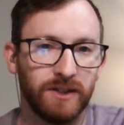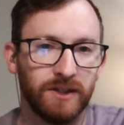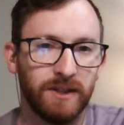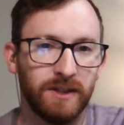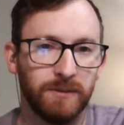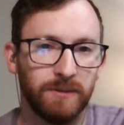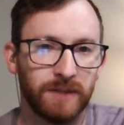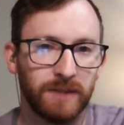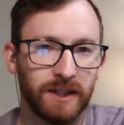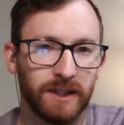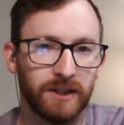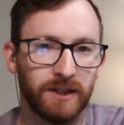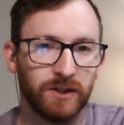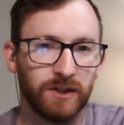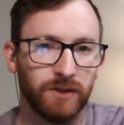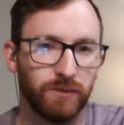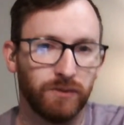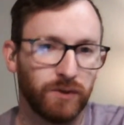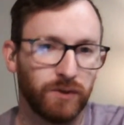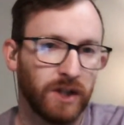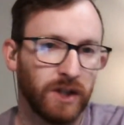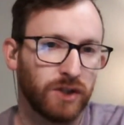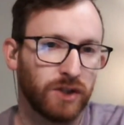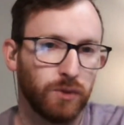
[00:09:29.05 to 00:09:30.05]
It just seems like
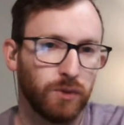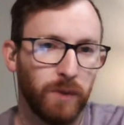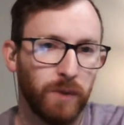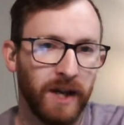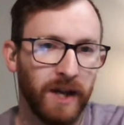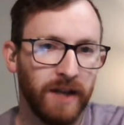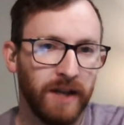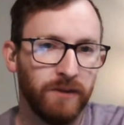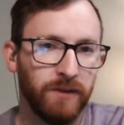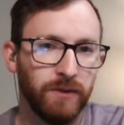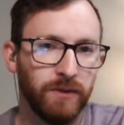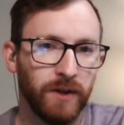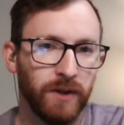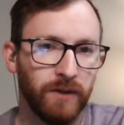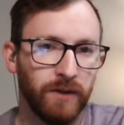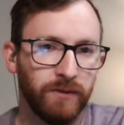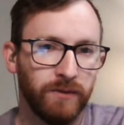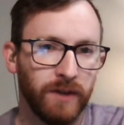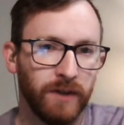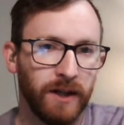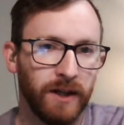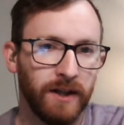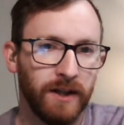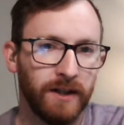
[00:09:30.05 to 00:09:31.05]
there's a fresh wave
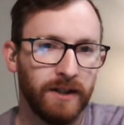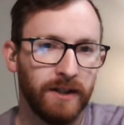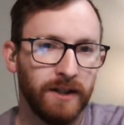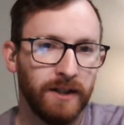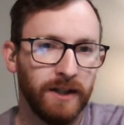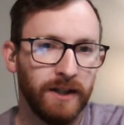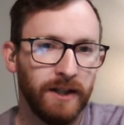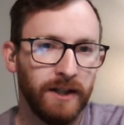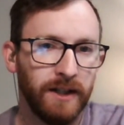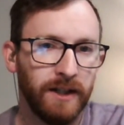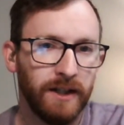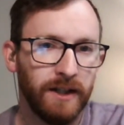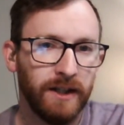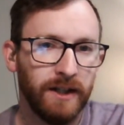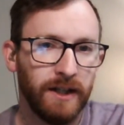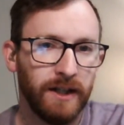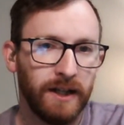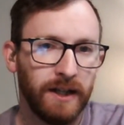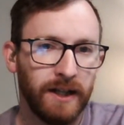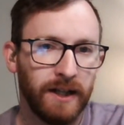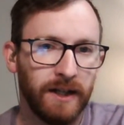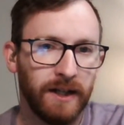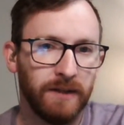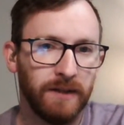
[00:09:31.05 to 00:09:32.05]

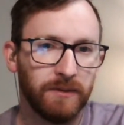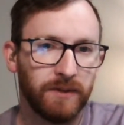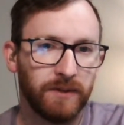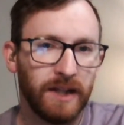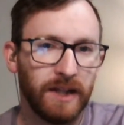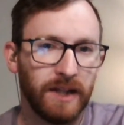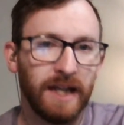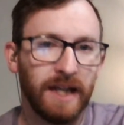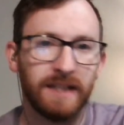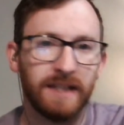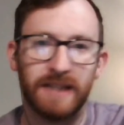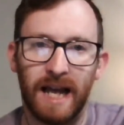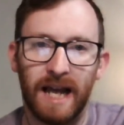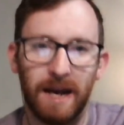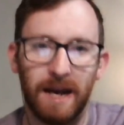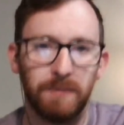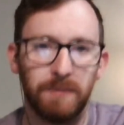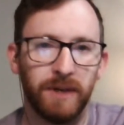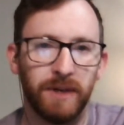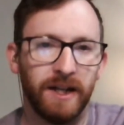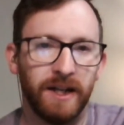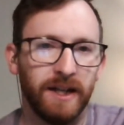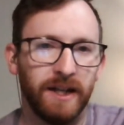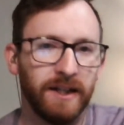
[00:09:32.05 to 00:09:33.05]
of things
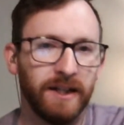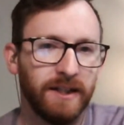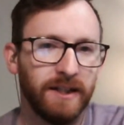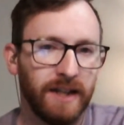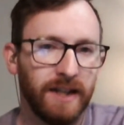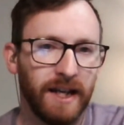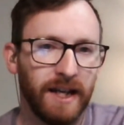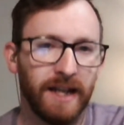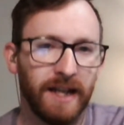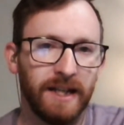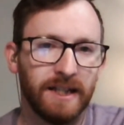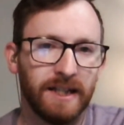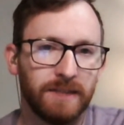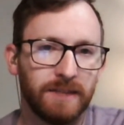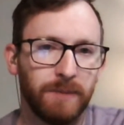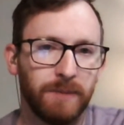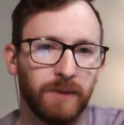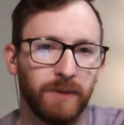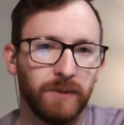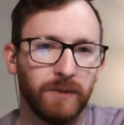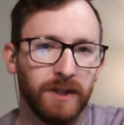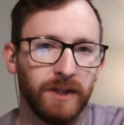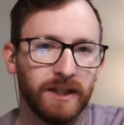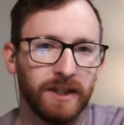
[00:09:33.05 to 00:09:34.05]
happening, and
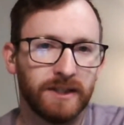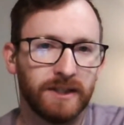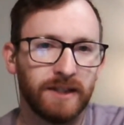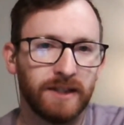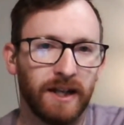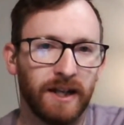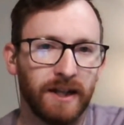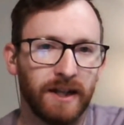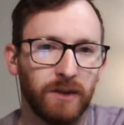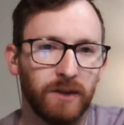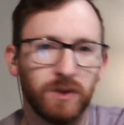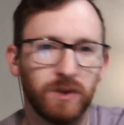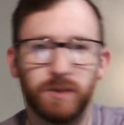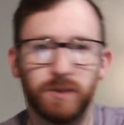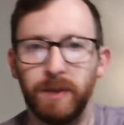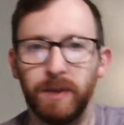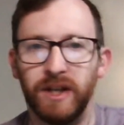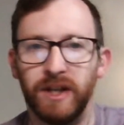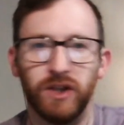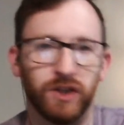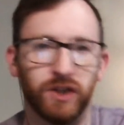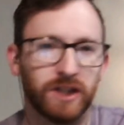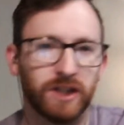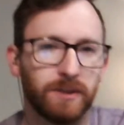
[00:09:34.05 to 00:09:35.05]
it's been really exciting.
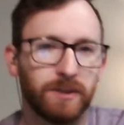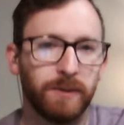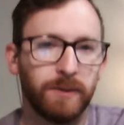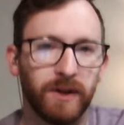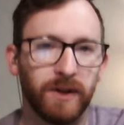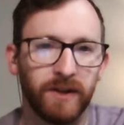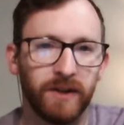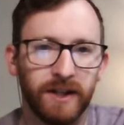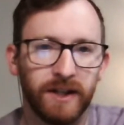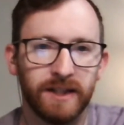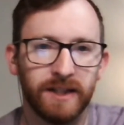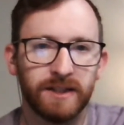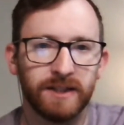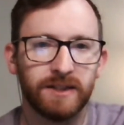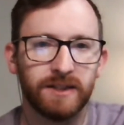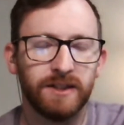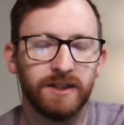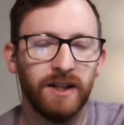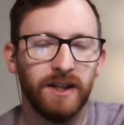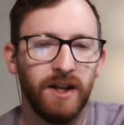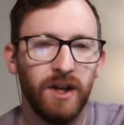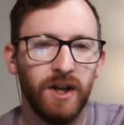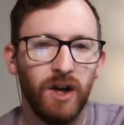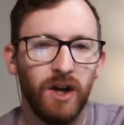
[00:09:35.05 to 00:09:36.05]
What's been your
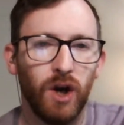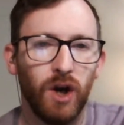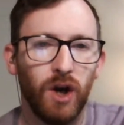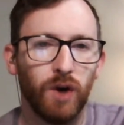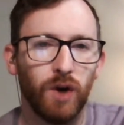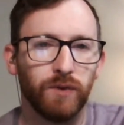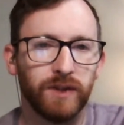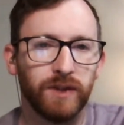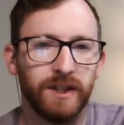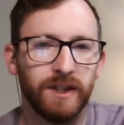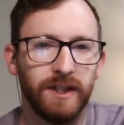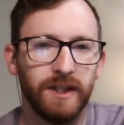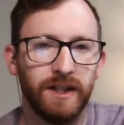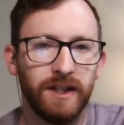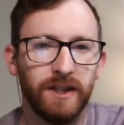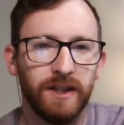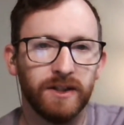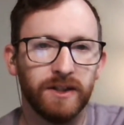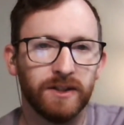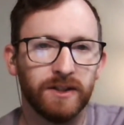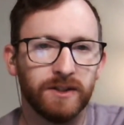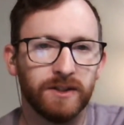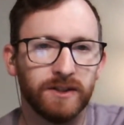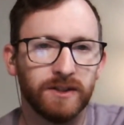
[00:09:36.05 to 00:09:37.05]
experience over the
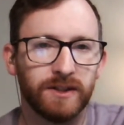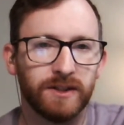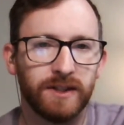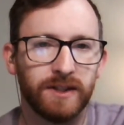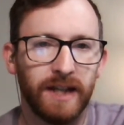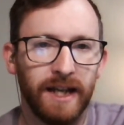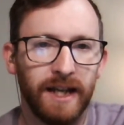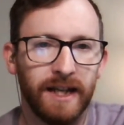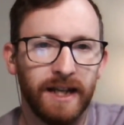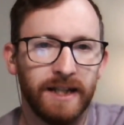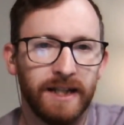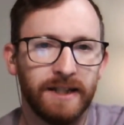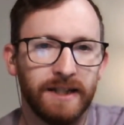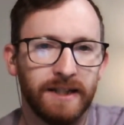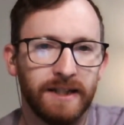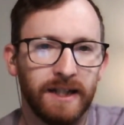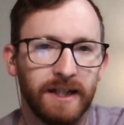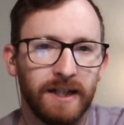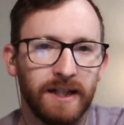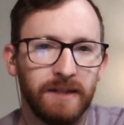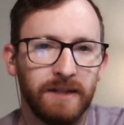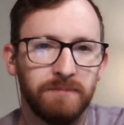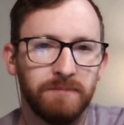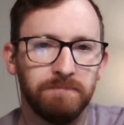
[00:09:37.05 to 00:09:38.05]
years?
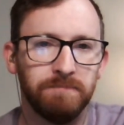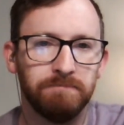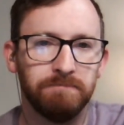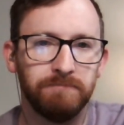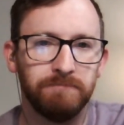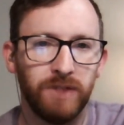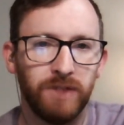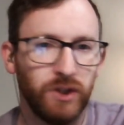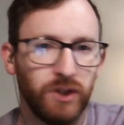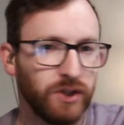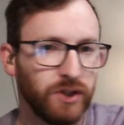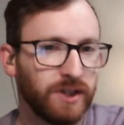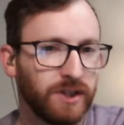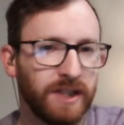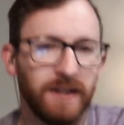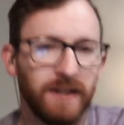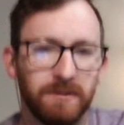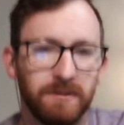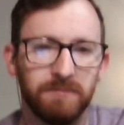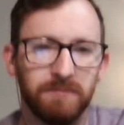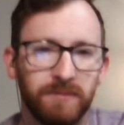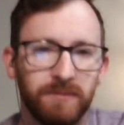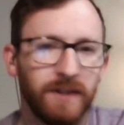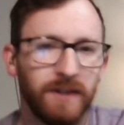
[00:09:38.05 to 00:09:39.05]
And you
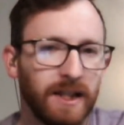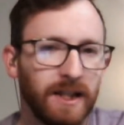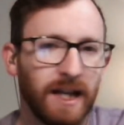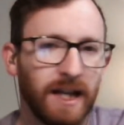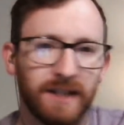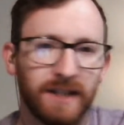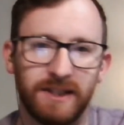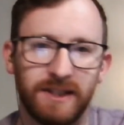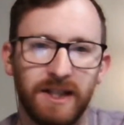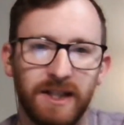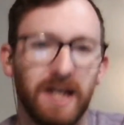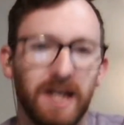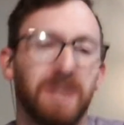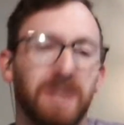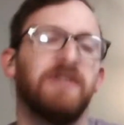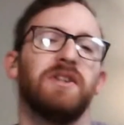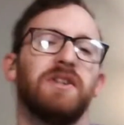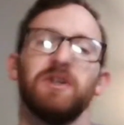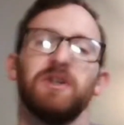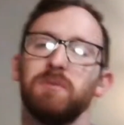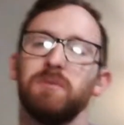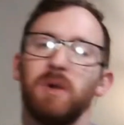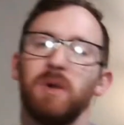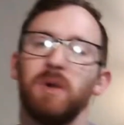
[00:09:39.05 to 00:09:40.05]
just seem, I see
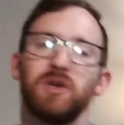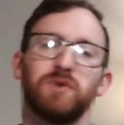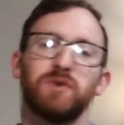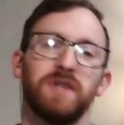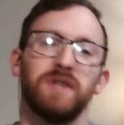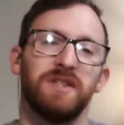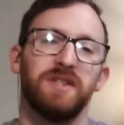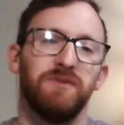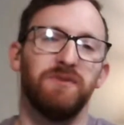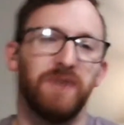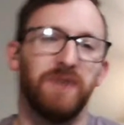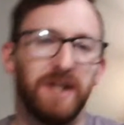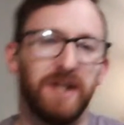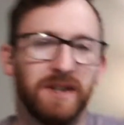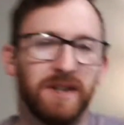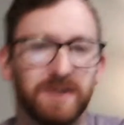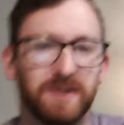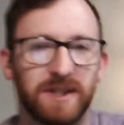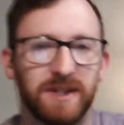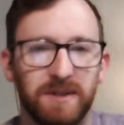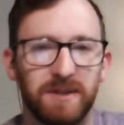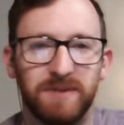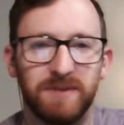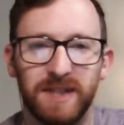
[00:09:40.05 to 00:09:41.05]
your most recent
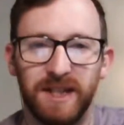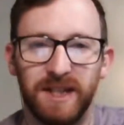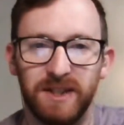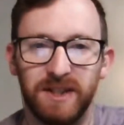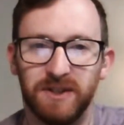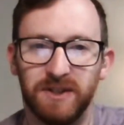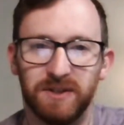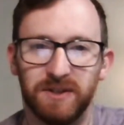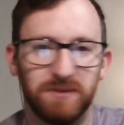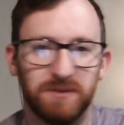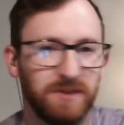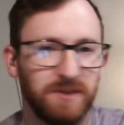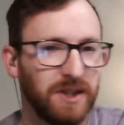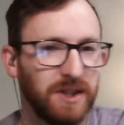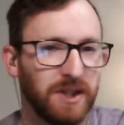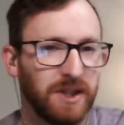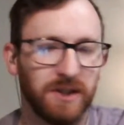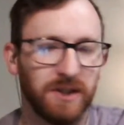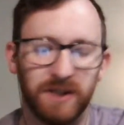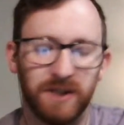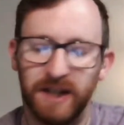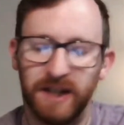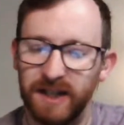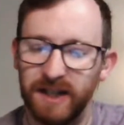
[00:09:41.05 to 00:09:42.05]
videos I'm seeing,
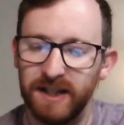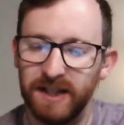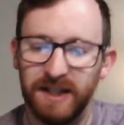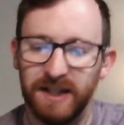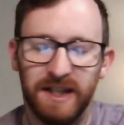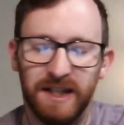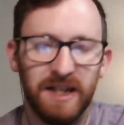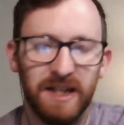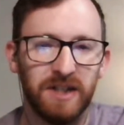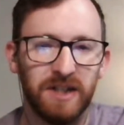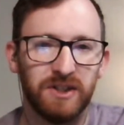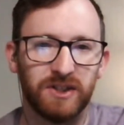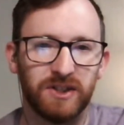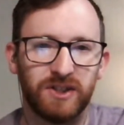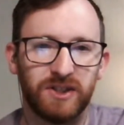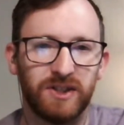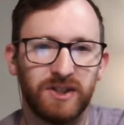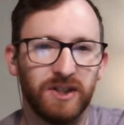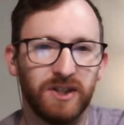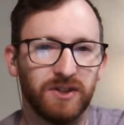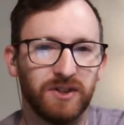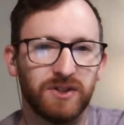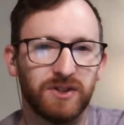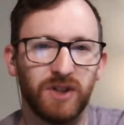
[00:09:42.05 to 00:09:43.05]
you're
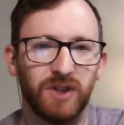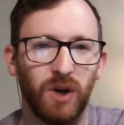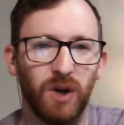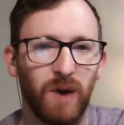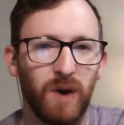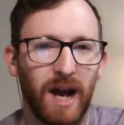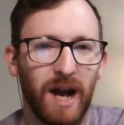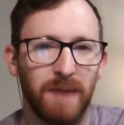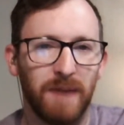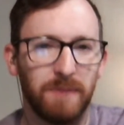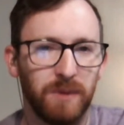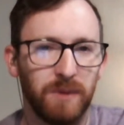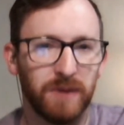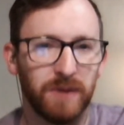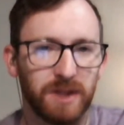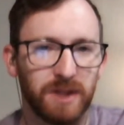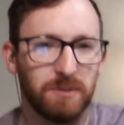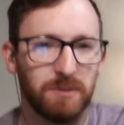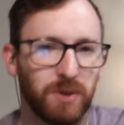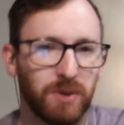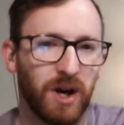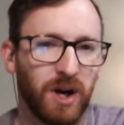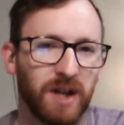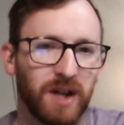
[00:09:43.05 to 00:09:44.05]
just still so happy
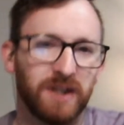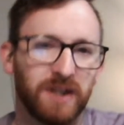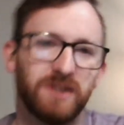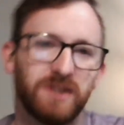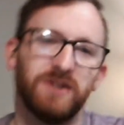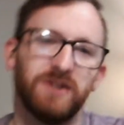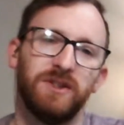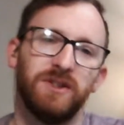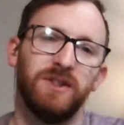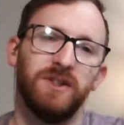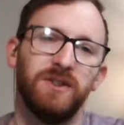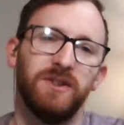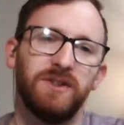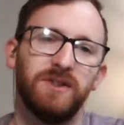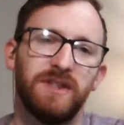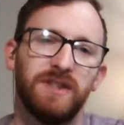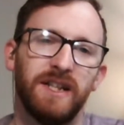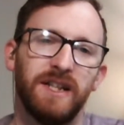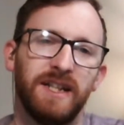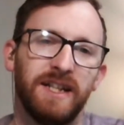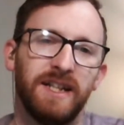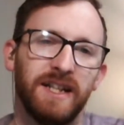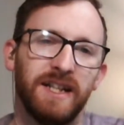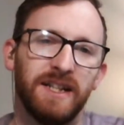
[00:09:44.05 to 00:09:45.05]
with the products you're
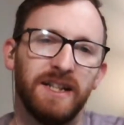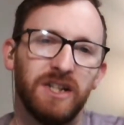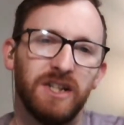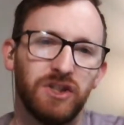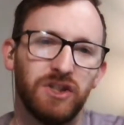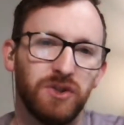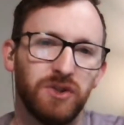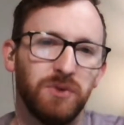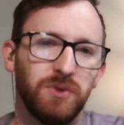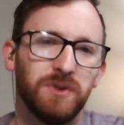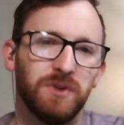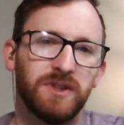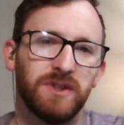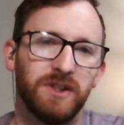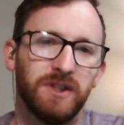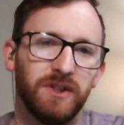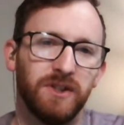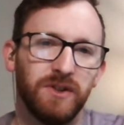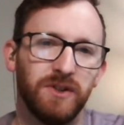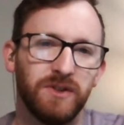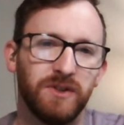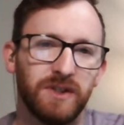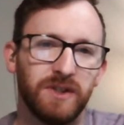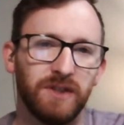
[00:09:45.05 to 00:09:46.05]
using and the tools
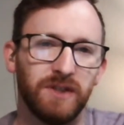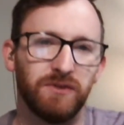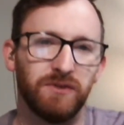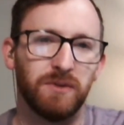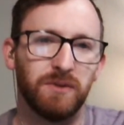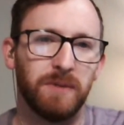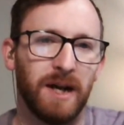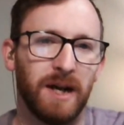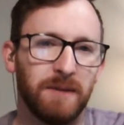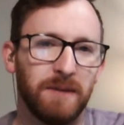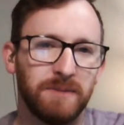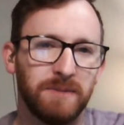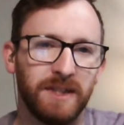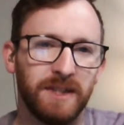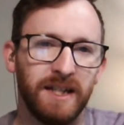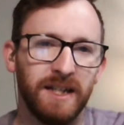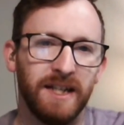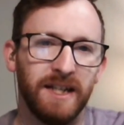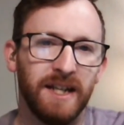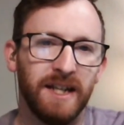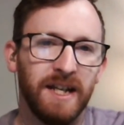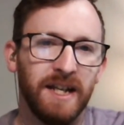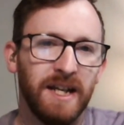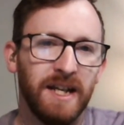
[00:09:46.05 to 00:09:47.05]
that you're using from
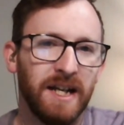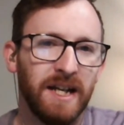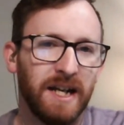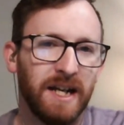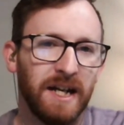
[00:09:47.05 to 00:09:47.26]
Opti.